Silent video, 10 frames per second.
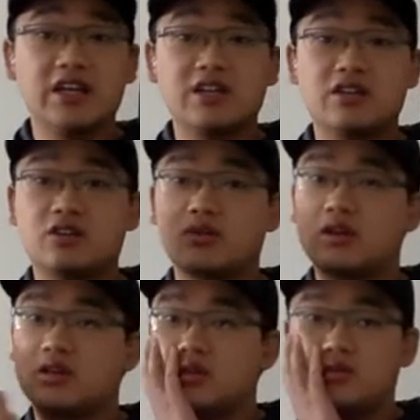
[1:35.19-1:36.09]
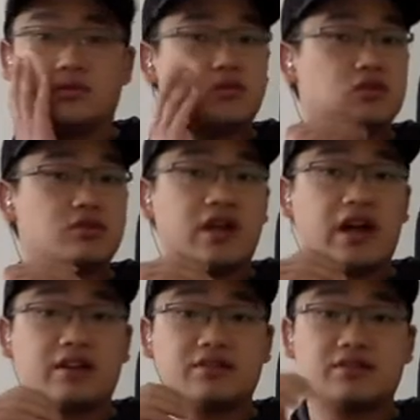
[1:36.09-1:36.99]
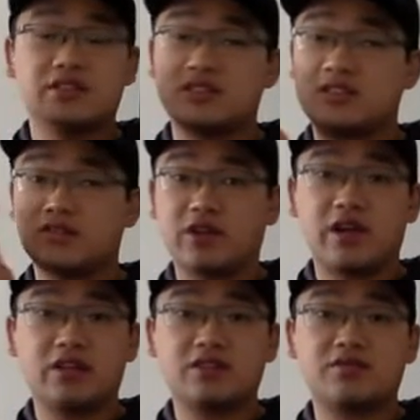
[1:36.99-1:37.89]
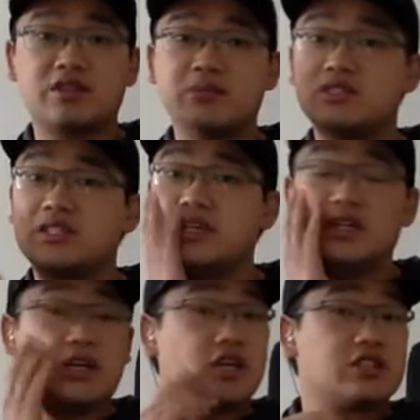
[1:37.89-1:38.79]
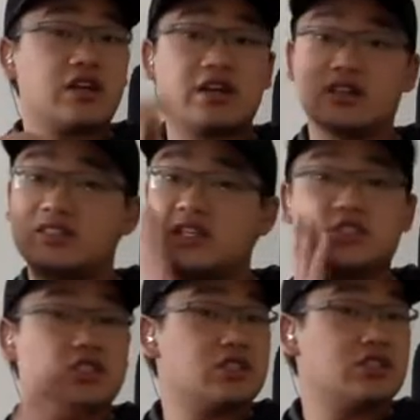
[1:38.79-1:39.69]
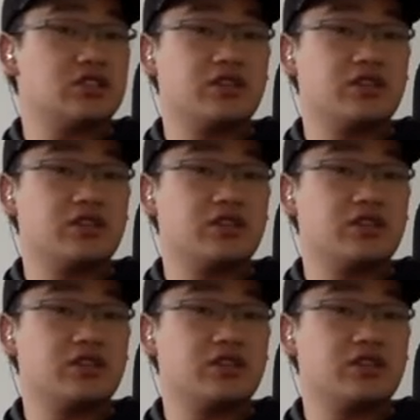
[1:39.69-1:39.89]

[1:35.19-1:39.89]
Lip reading: You don't want to do that, because if your hand is flimsy, it's not at attention,